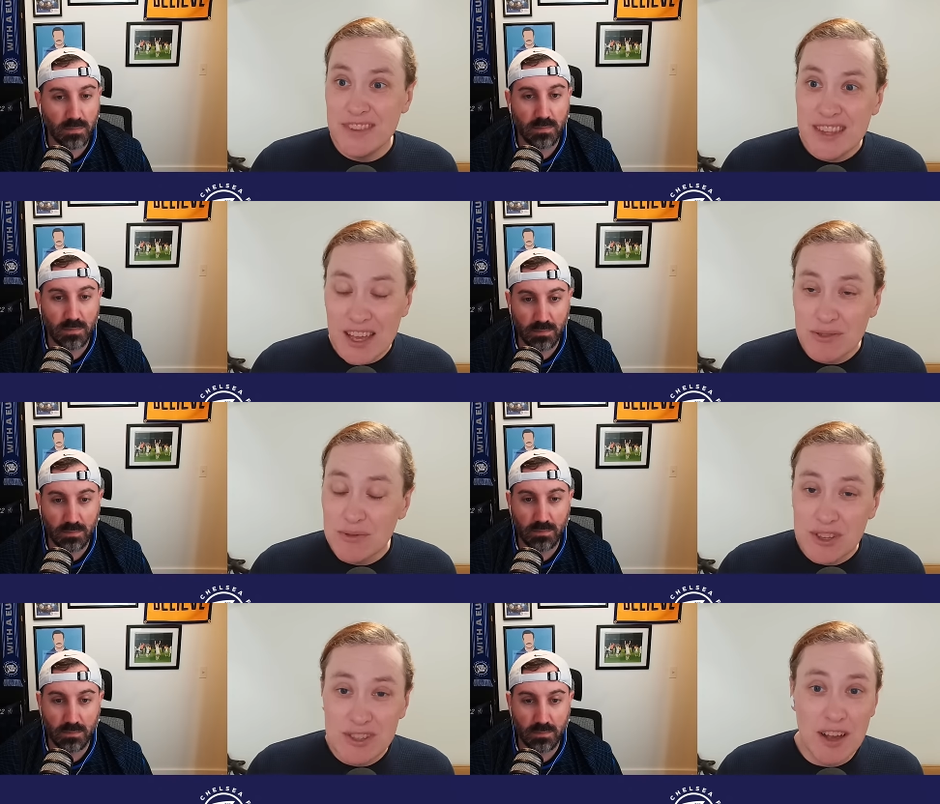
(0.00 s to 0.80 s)
Speaker 1: you know
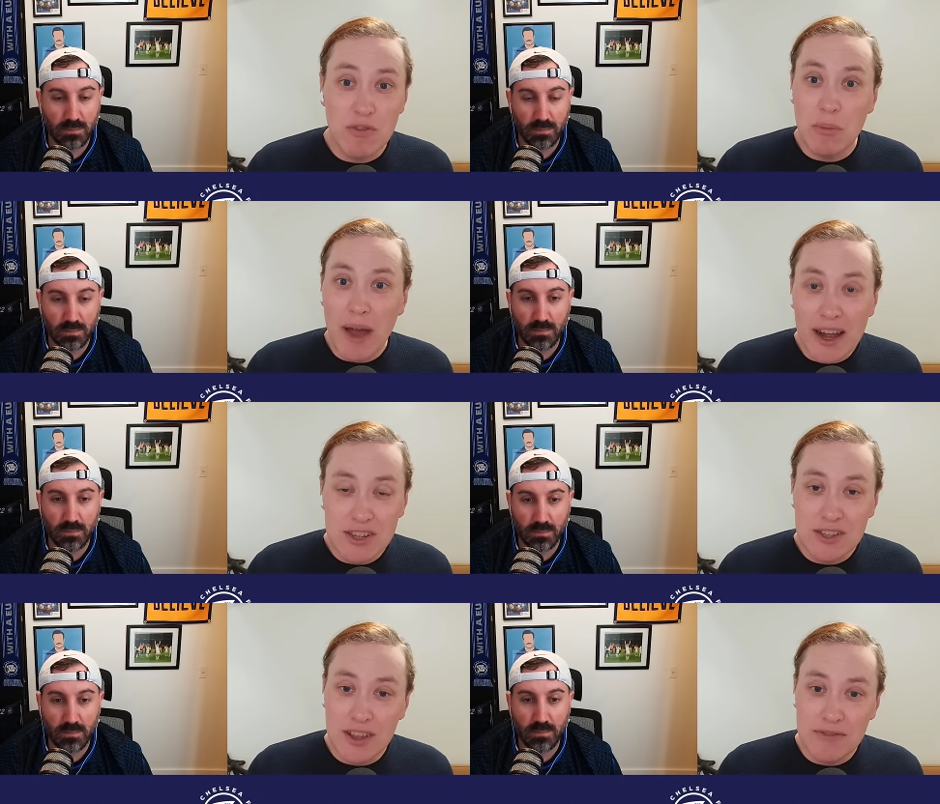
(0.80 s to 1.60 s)
several
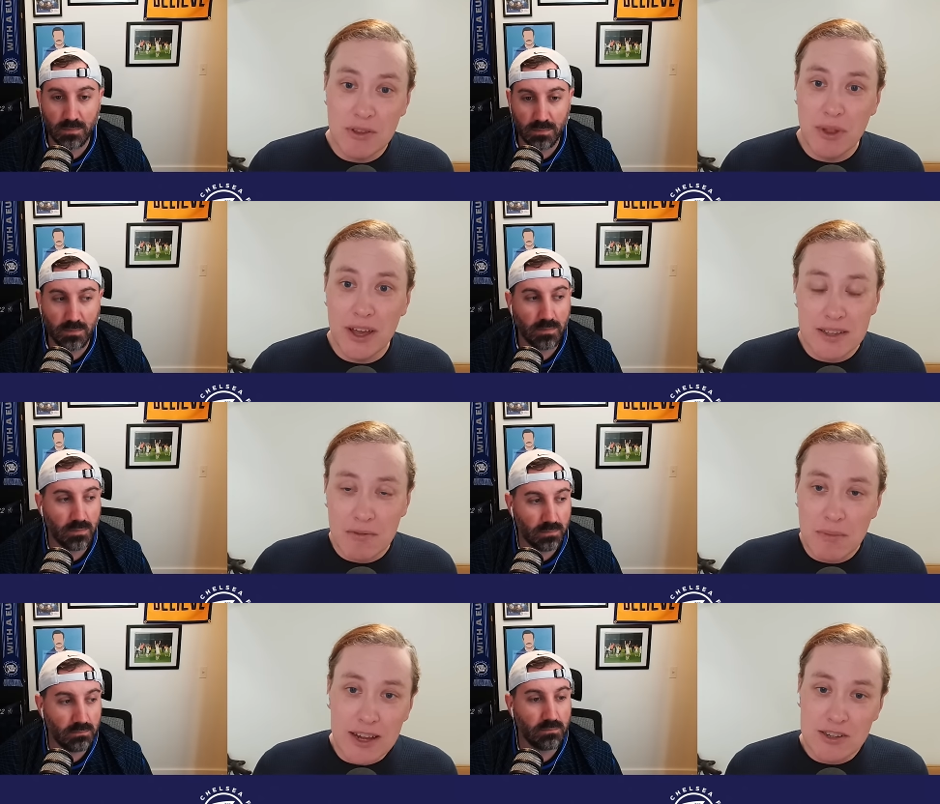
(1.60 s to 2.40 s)
matches left to play, seven
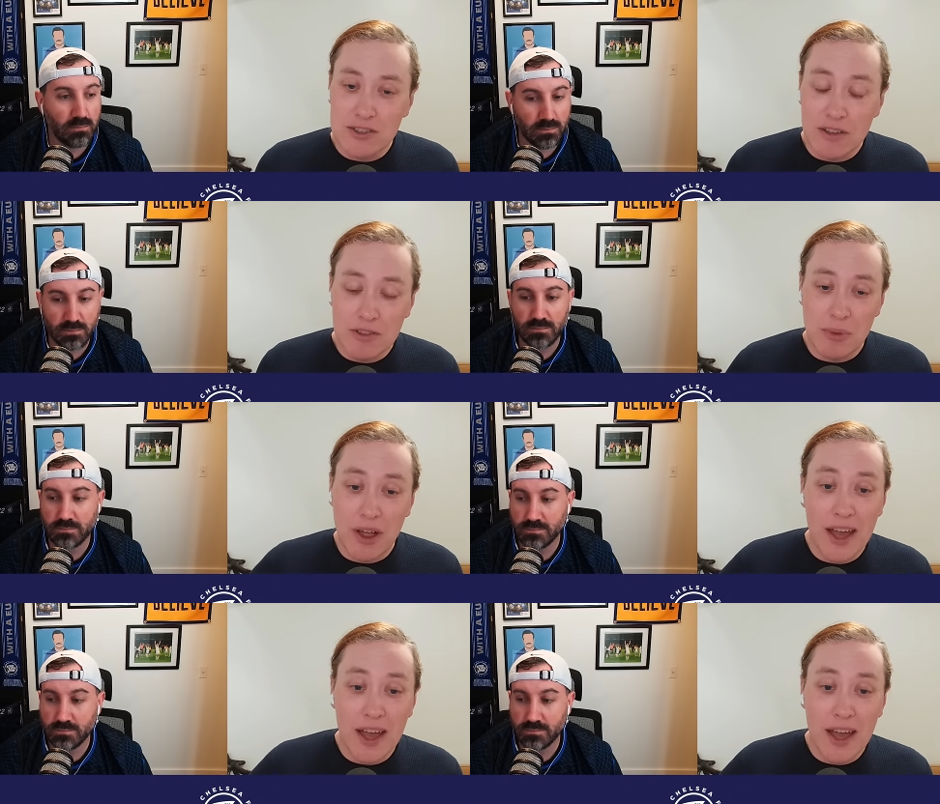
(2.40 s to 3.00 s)
matches left to play.